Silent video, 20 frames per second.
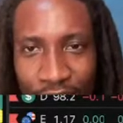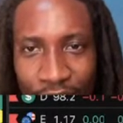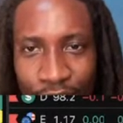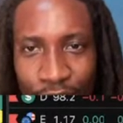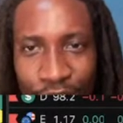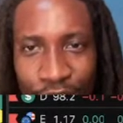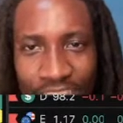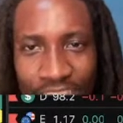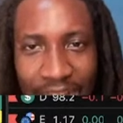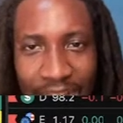
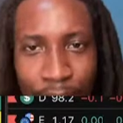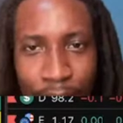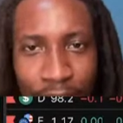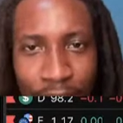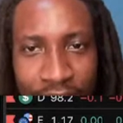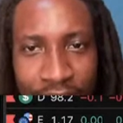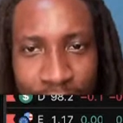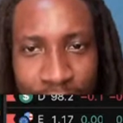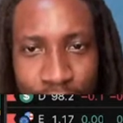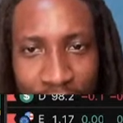do you see that
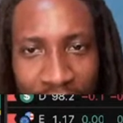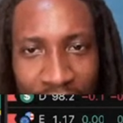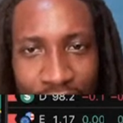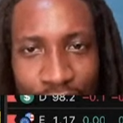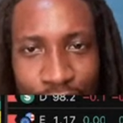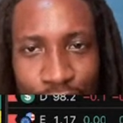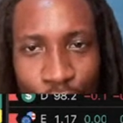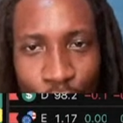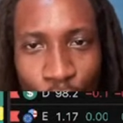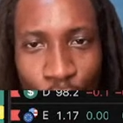British Pound
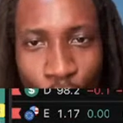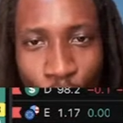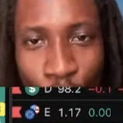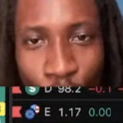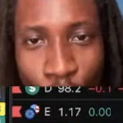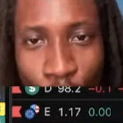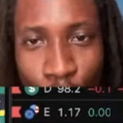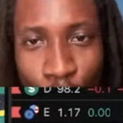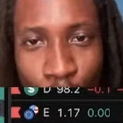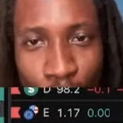is
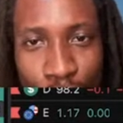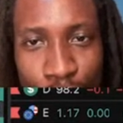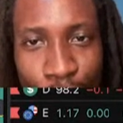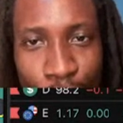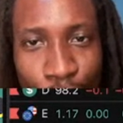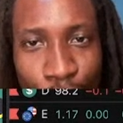almost